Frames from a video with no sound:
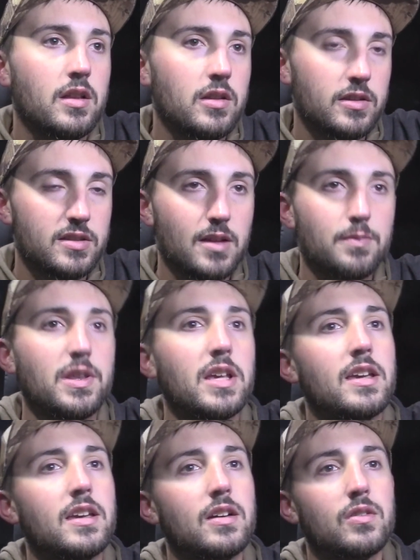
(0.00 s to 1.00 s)
looks up the
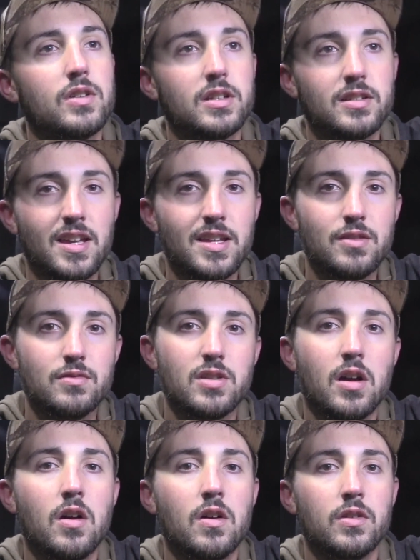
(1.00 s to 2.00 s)
hill, continues
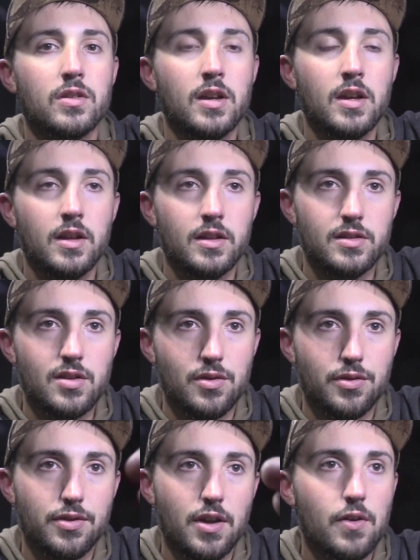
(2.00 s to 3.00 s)
on to
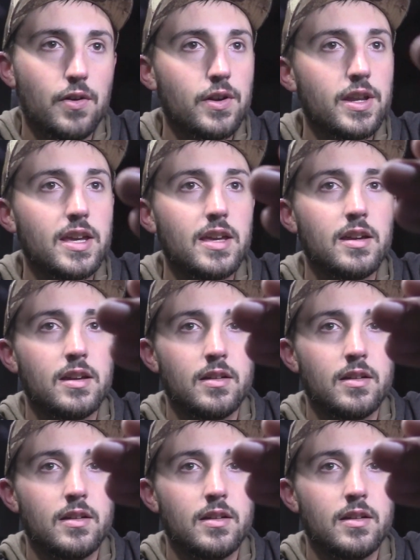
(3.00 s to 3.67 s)
30,